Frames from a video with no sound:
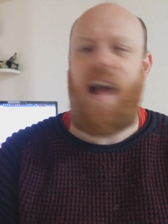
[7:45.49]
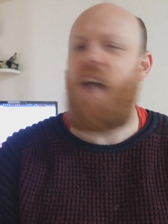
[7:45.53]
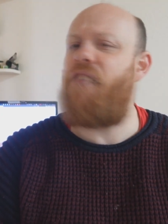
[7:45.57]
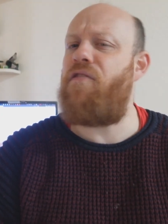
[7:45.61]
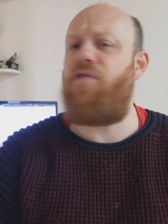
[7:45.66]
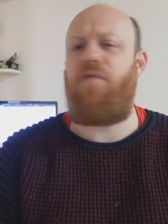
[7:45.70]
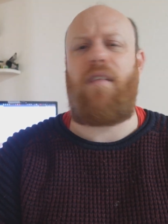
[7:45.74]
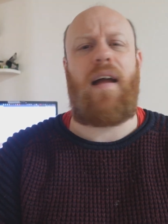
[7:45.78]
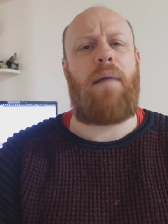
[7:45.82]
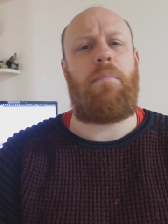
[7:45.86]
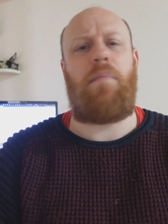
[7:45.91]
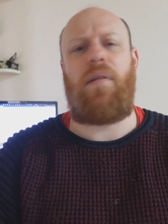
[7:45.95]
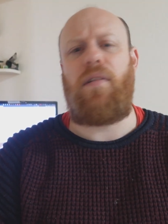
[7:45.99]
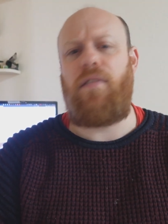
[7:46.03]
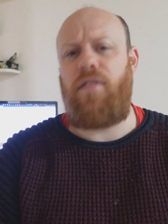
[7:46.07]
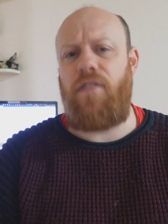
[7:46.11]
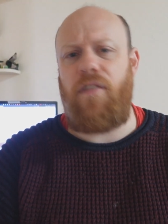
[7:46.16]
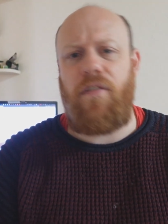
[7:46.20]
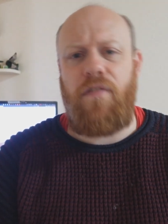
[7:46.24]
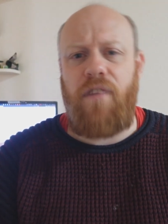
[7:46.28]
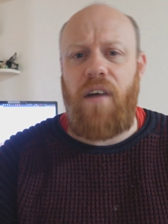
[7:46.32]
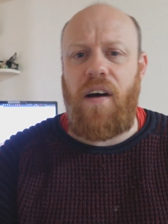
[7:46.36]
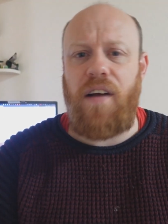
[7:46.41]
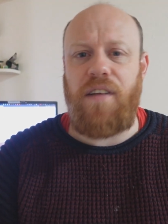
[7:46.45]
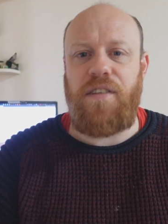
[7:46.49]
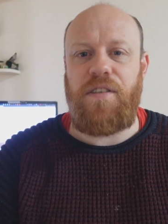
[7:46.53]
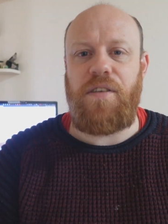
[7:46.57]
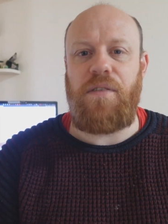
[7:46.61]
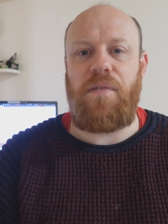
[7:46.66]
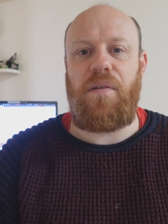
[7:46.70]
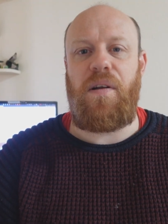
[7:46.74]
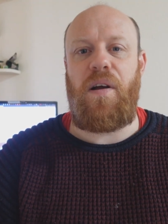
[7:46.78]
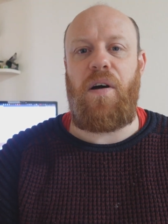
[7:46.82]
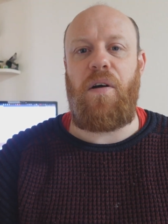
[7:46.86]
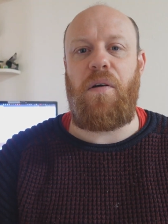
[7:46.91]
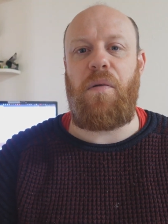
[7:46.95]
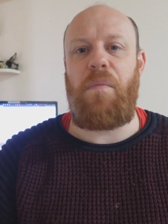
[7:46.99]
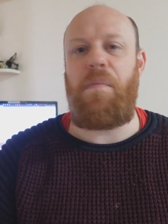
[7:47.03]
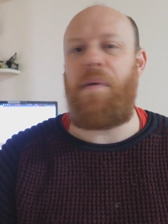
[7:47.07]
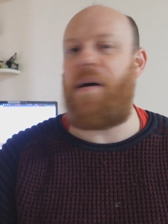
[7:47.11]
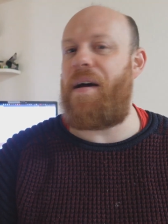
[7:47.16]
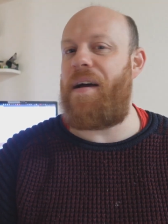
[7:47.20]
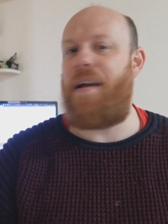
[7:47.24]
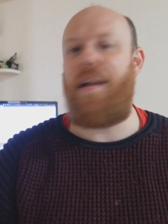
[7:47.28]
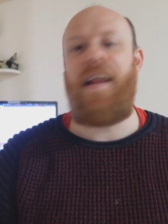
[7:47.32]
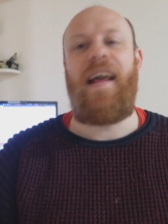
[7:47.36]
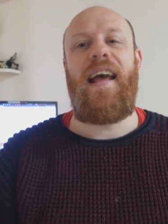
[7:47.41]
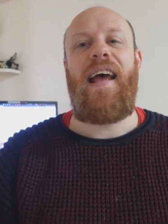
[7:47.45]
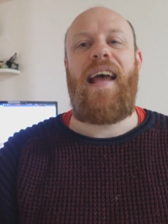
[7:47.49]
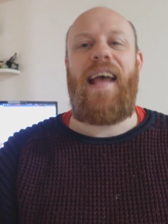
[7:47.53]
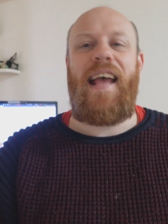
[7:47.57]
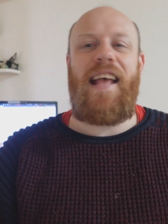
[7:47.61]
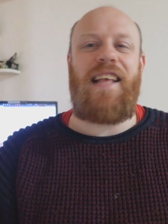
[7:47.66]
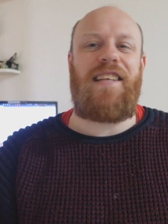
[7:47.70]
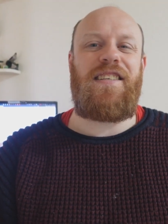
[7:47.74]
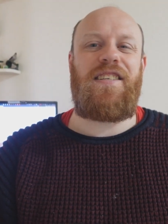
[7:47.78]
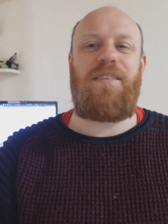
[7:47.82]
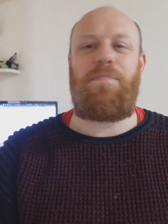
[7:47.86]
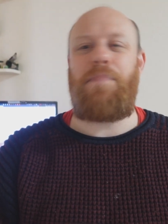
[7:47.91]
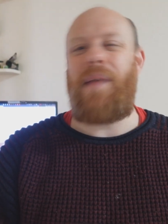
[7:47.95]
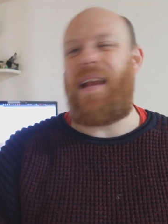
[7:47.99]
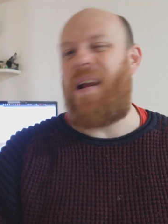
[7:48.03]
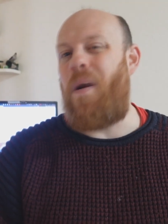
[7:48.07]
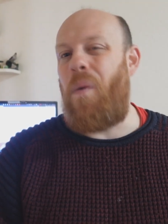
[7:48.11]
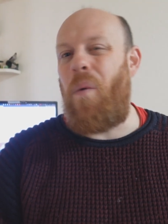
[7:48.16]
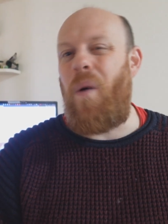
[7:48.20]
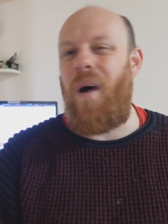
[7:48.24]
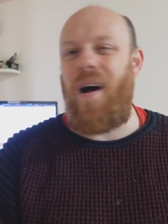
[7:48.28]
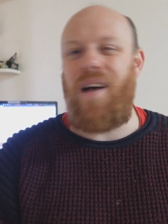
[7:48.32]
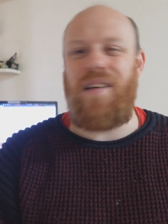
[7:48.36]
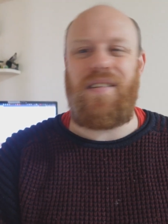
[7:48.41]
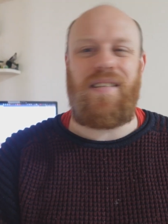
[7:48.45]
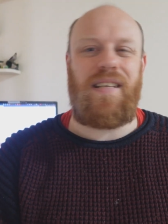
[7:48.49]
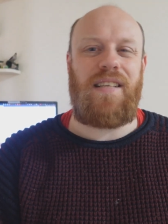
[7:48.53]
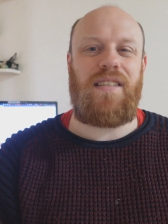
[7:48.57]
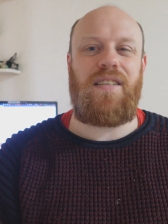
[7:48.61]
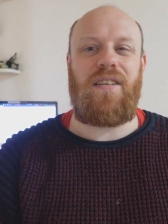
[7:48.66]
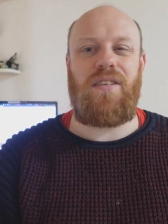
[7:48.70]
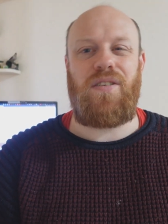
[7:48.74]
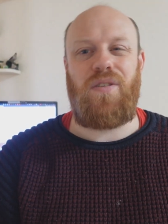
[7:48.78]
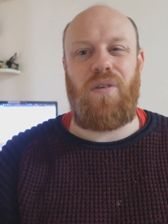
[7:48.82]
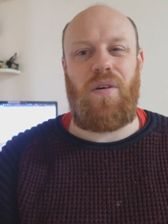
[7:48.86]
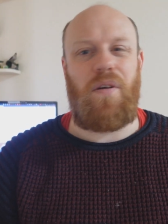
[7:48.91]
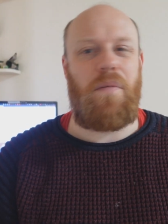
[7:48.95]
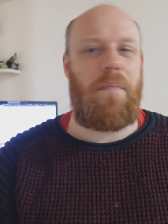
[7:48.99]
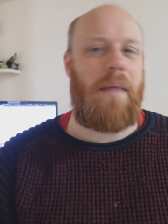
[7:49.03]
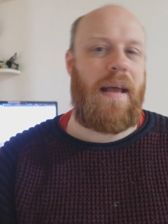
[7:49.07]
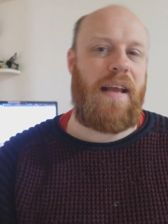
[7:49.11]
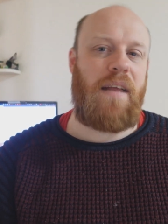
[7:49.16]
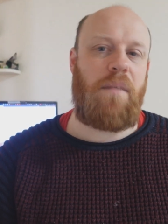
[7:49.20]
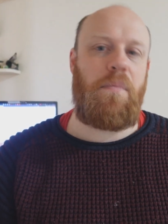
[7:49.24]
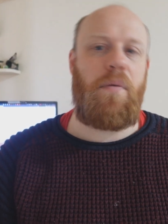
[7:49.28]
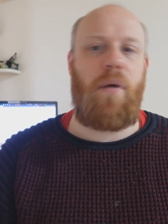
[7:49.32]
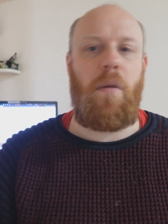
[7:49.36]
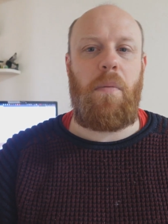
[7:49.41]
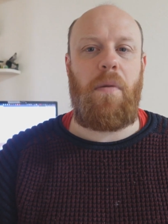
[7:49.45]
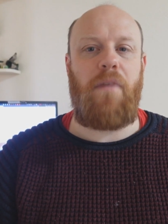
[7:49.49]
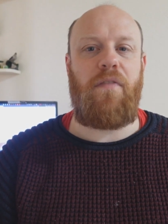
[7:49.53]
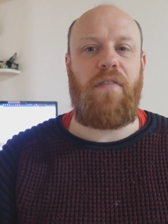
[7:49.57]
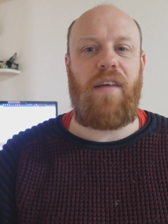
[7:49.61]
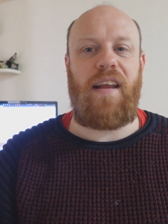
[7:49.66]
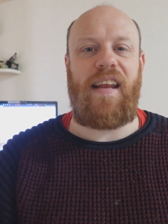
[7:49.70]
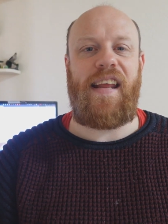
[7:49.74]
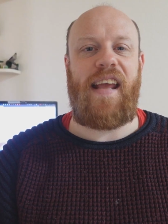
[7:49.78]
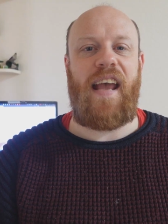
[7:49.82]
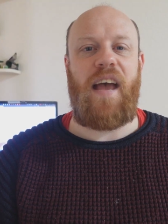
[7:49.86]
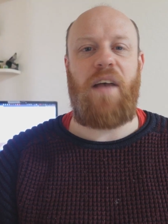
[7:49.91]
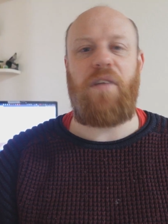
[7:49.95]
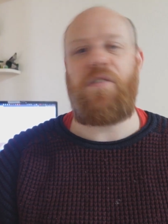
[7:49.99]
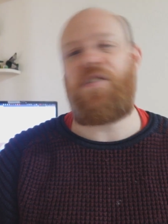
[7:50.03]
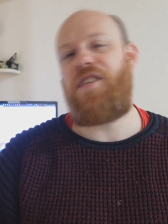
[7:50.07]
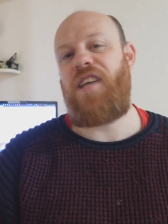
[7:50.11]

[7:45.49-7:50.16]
I've rambled for far too long, but it's been a while since I sort of made a proper video,